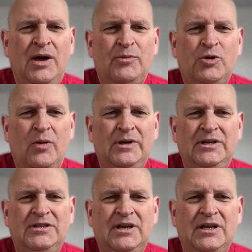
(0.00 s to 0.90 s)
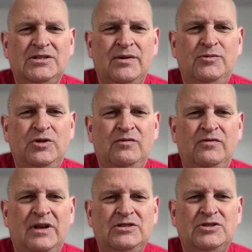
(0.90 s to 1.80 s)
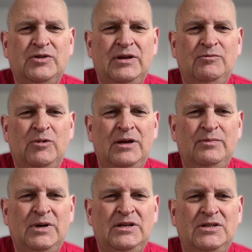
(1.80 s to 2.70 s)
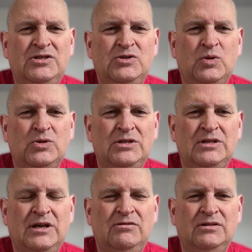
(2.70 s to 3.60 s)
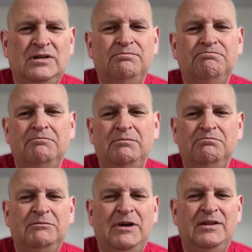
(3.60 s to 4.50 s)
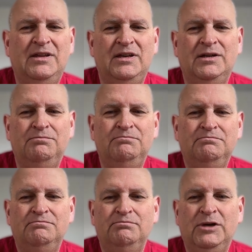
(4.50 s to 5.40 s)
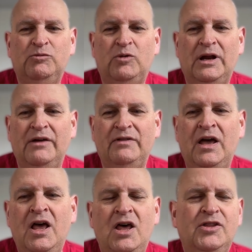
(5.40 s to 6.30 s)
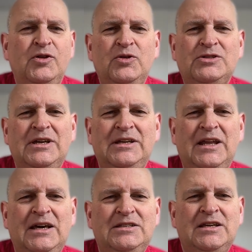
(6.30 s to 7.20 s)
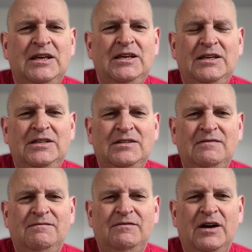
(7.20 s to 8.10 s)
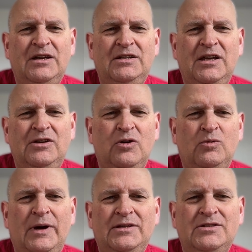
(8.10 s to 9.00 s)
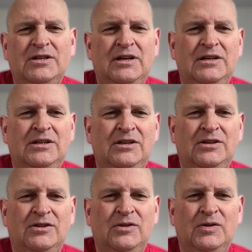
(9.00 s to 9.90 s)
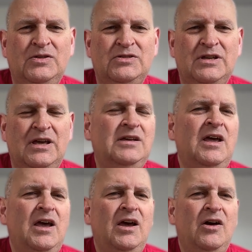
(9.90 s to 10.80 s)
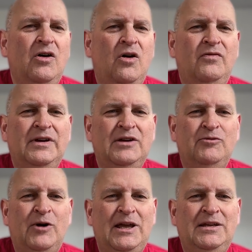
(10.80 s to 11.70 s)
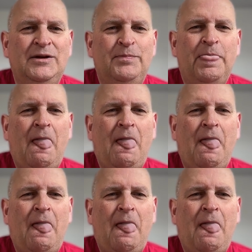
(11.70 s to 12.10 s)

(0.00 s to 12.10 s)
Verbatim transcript: Probably need to get some new front screen wipers sorted out, I think. But whatever. Thursday night into Friday or Wednesday night into Thursday, overnight rain.